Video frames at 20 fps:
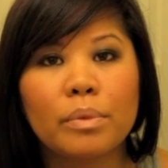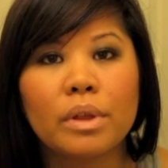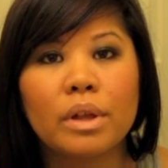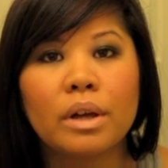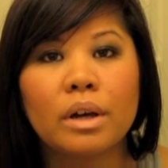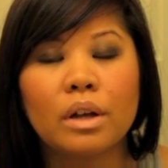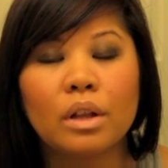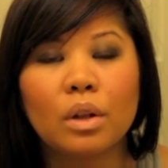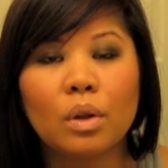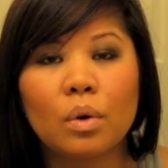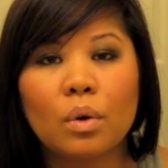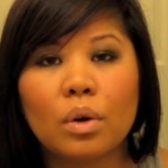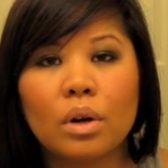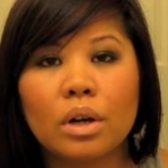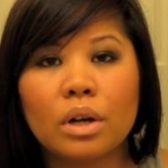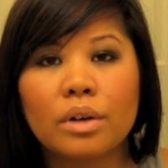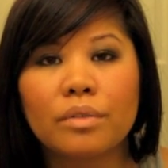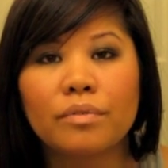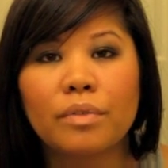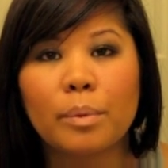the
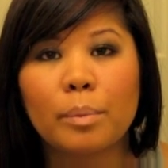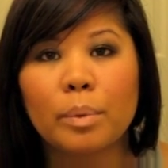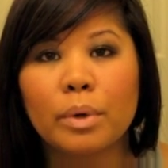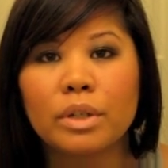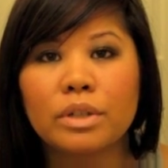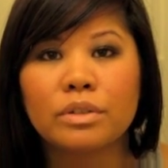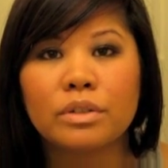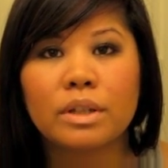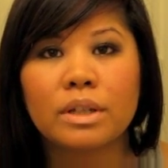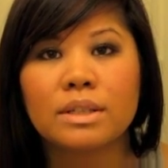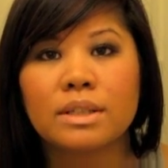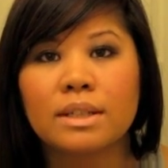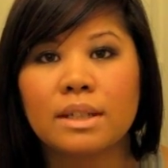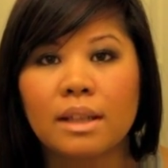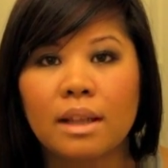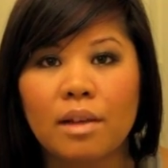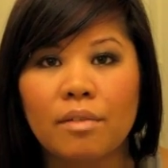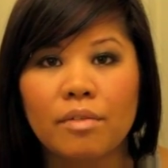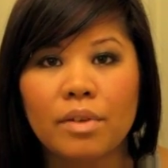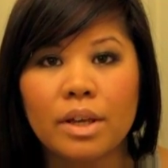Allure February
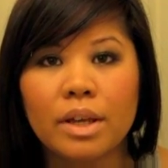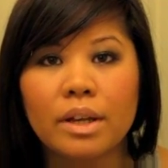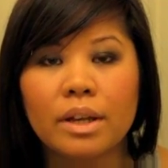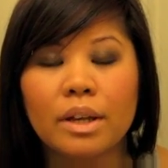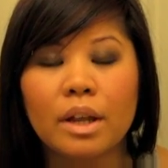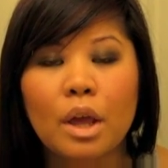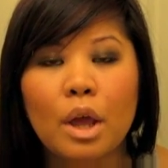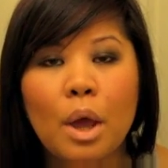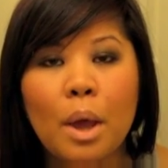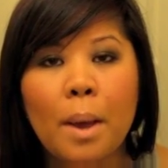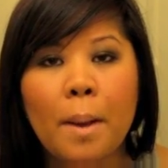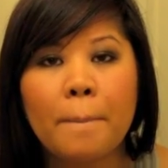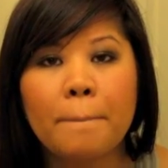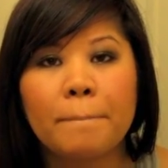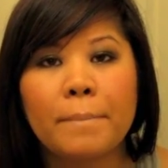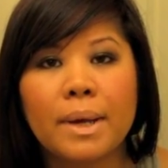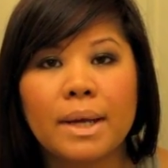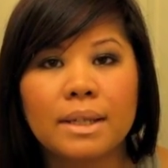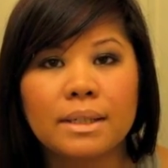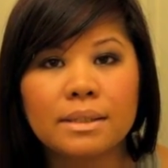2011
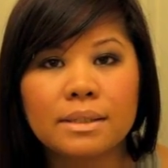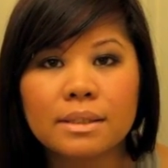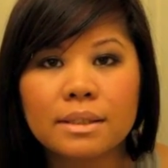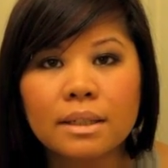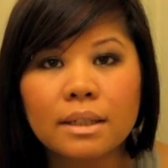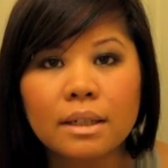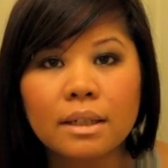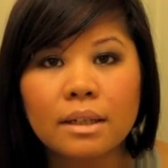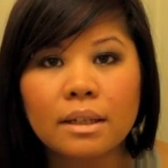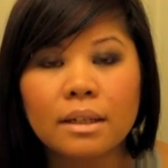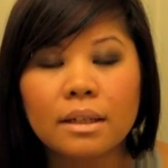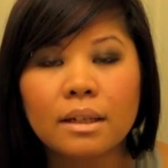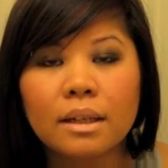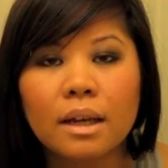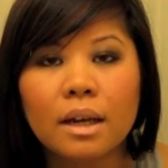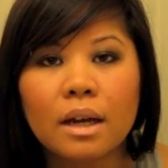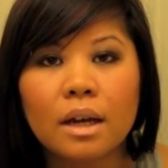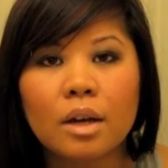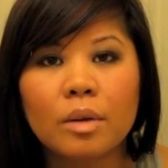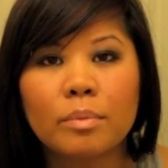magazine.
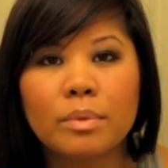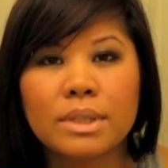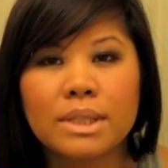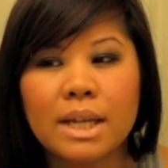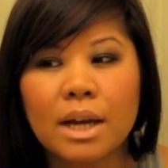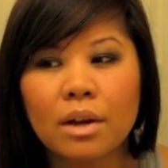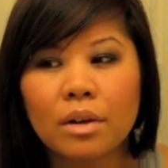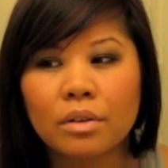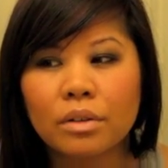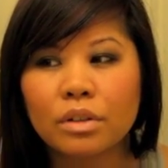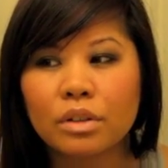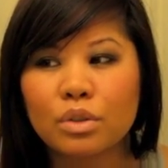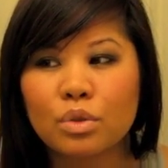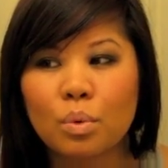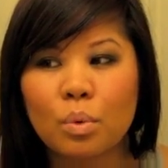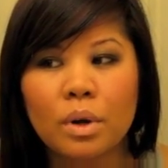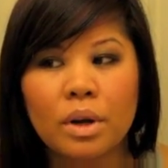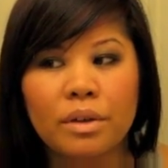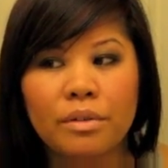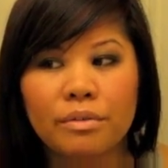It's out the
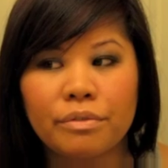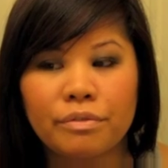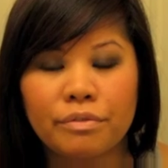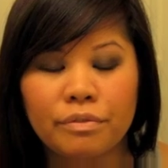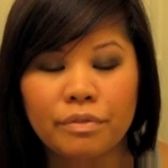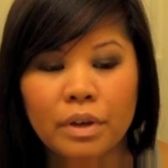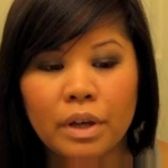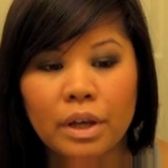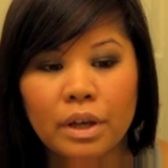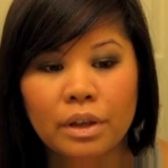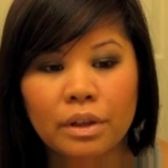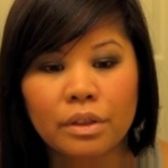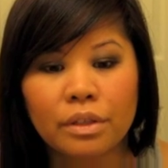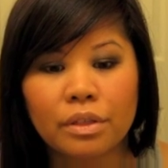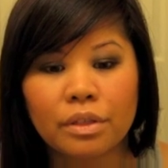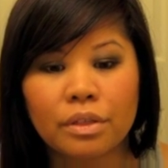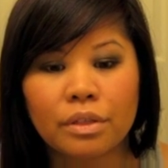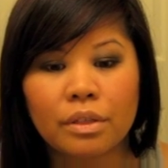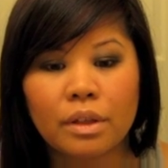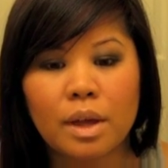
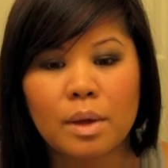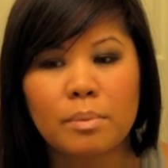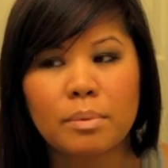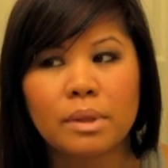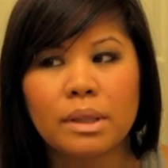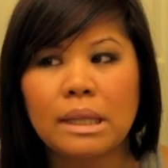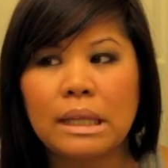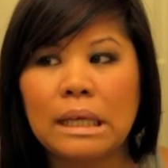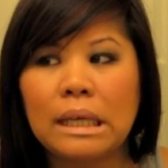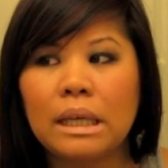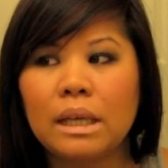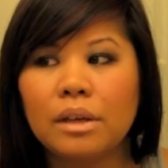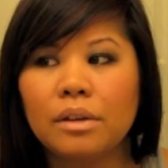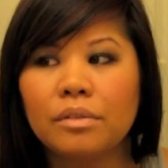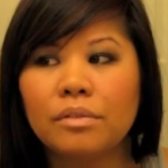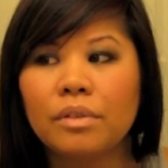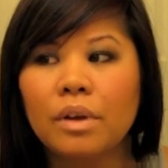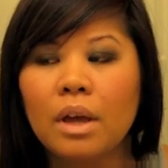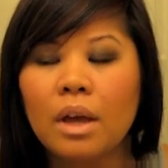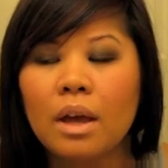25th, I
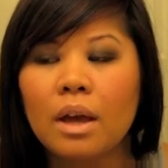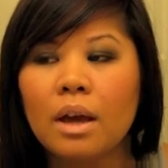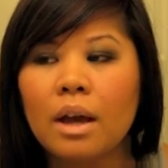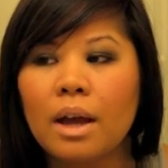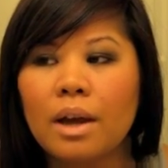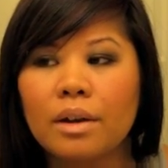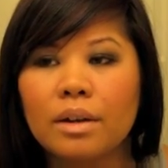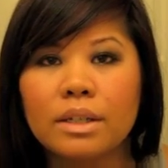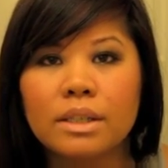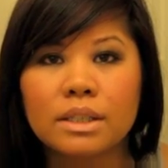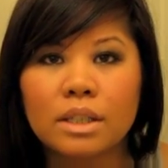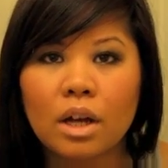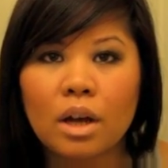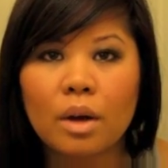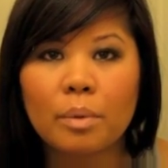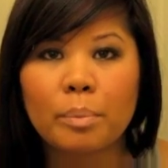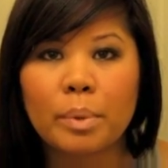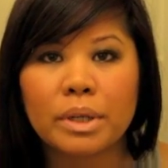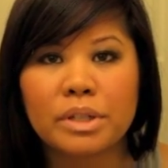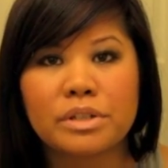believe. I already
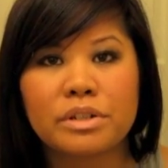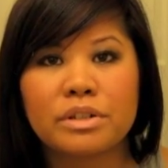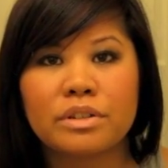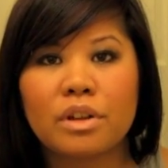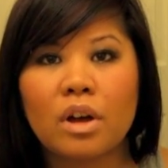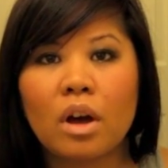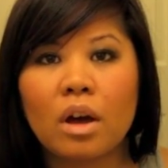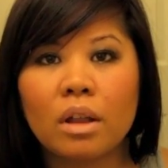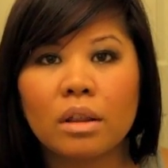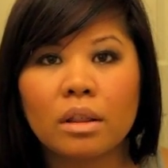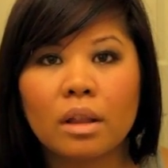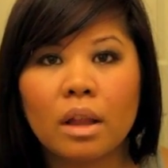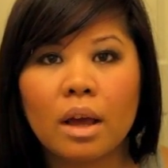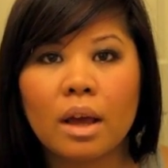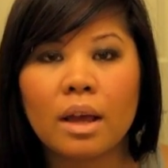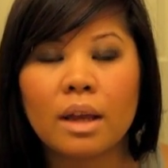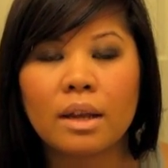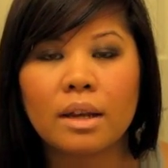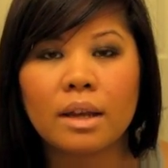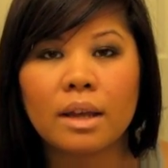saw pictures
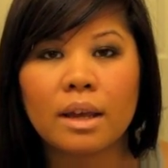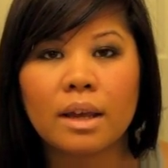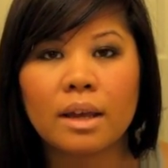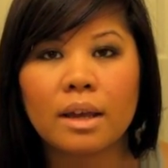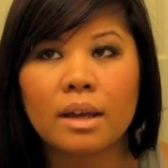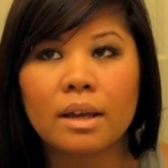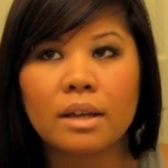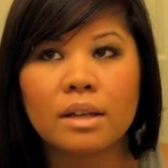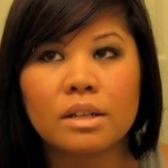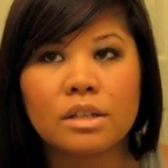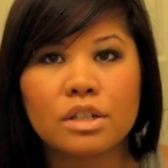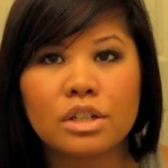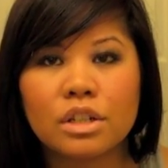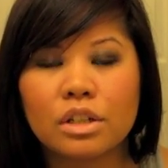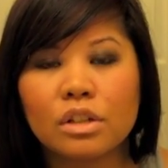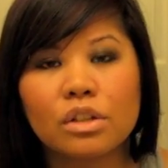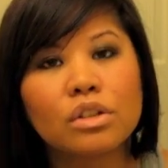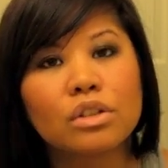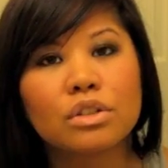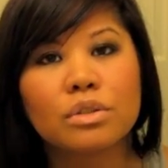online and she
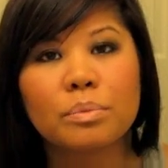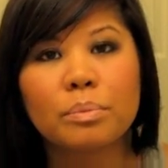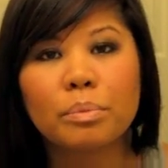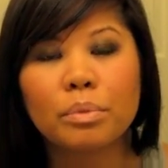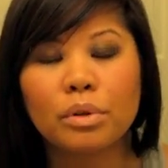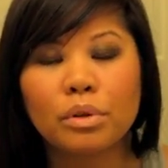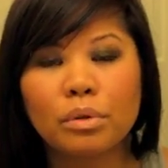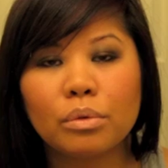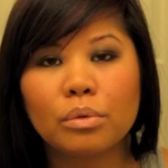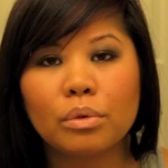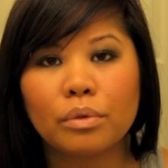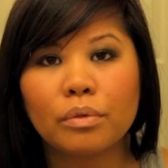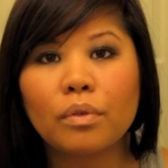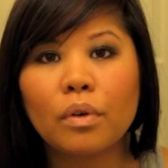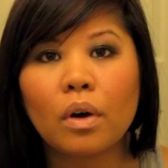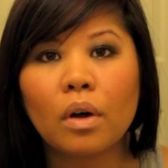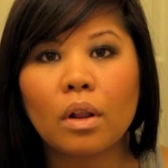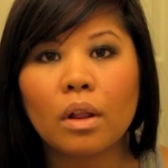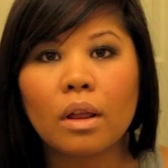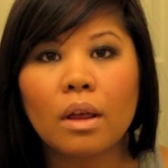looks
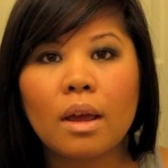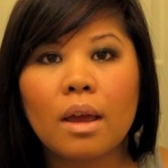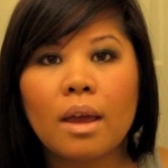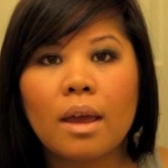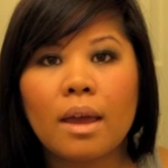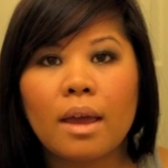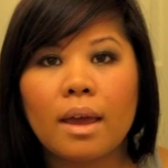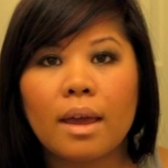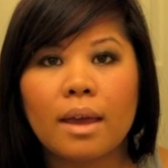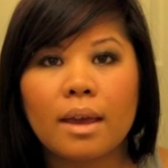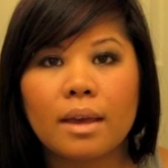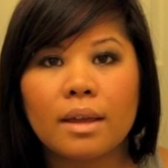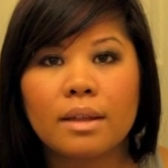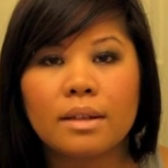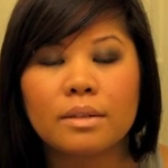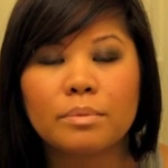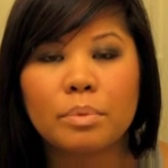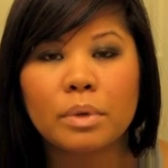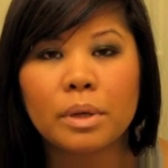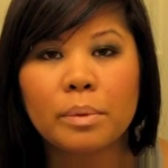beautiful.
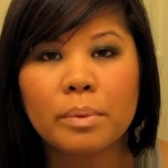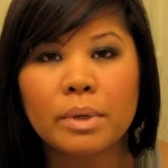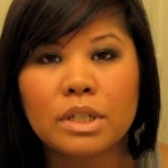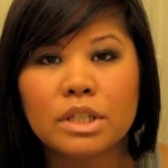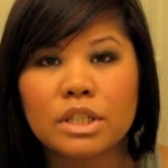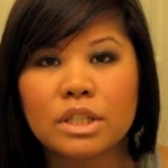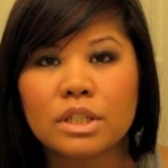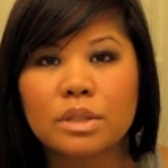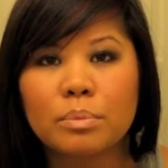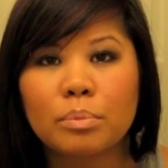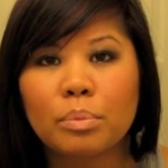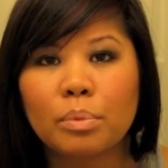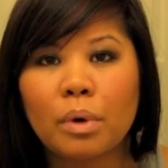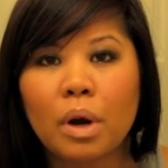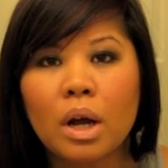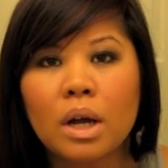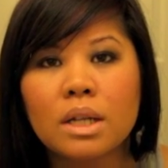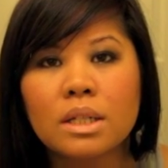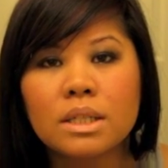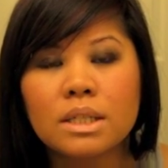And pretty much it's a
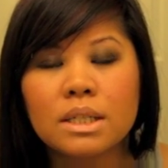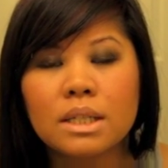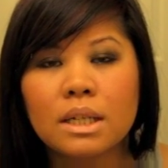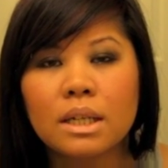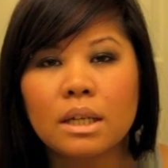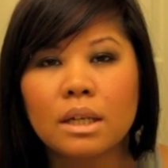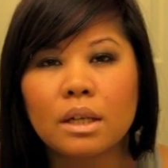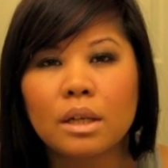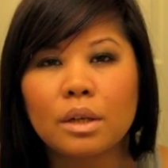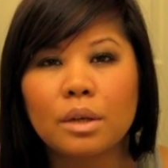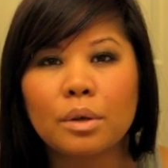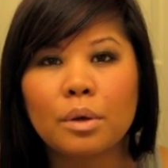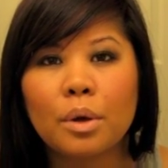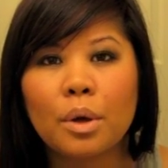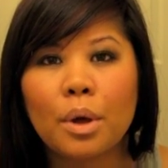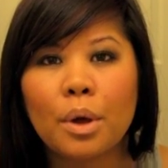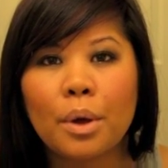bronzy,